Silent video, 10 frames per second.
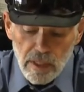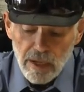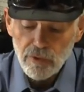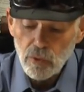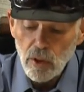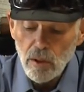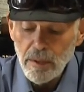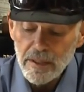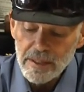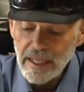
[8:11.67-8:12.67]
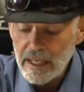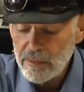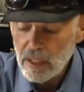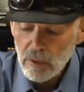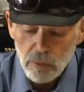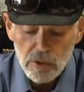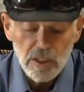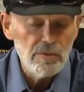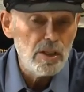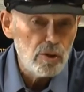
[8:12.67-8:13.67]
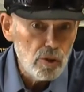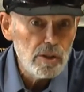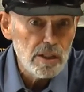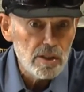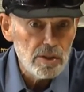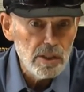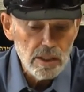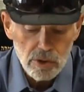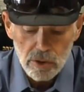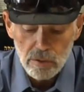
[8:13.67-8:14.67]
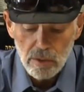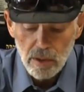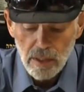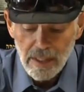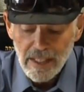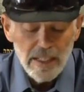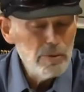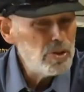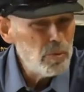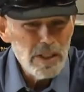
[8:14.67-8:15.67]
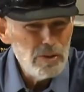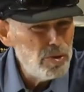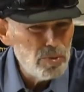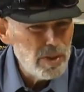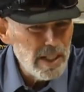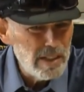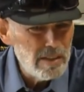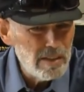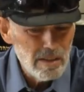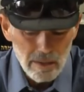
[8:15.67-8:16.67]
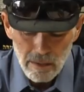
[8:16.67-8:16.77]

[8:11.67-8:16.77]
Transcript: After all, by the time that we received our good inclination, it was already too late.